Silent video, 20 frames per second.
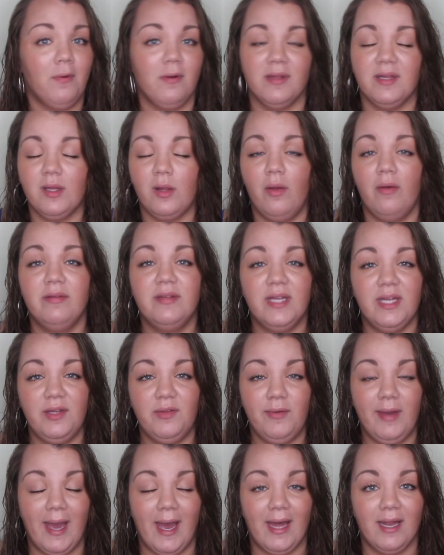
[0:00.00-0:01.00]
or as close as
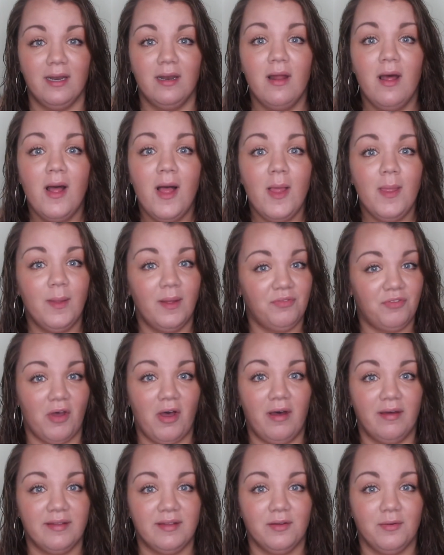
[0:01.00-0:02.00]
you can, that's
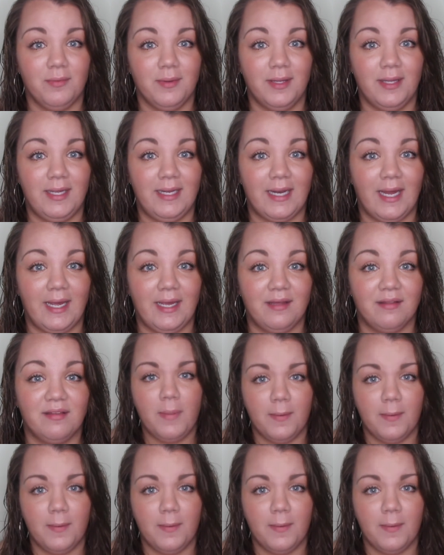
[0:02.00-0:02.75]
also really nice.